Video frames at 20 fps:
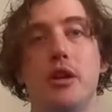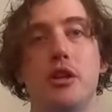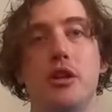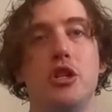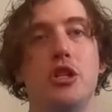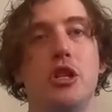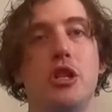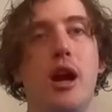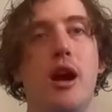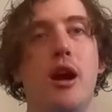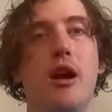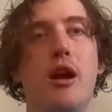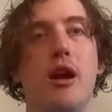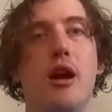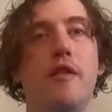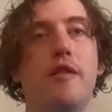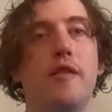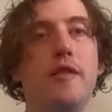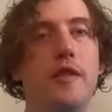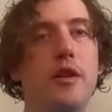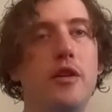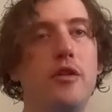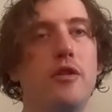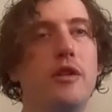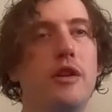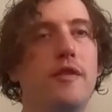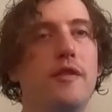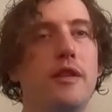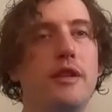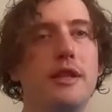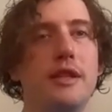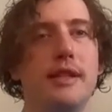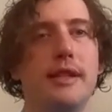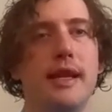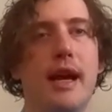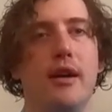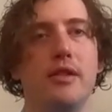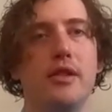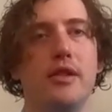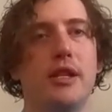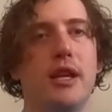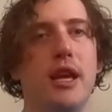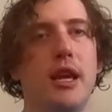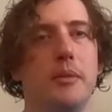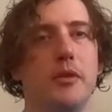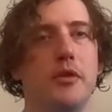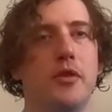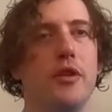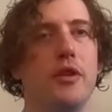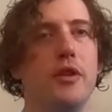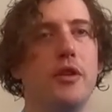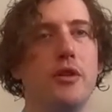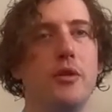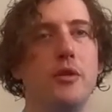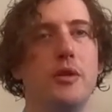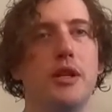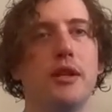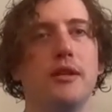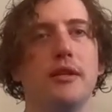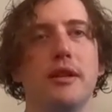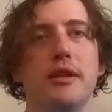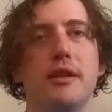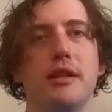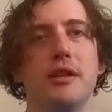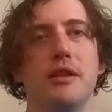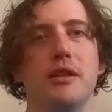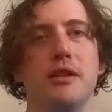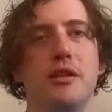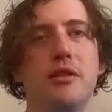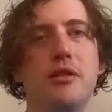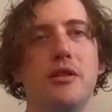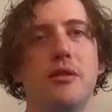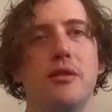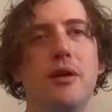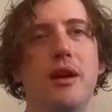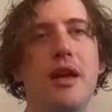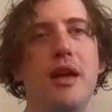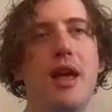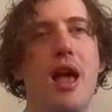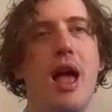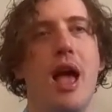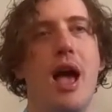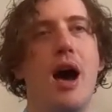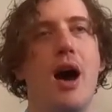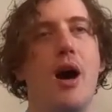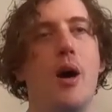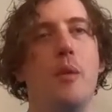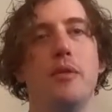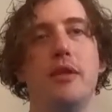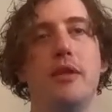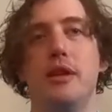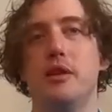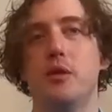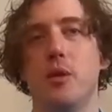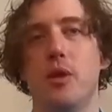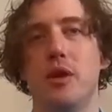to share a few different soundscapes for you to listen to. These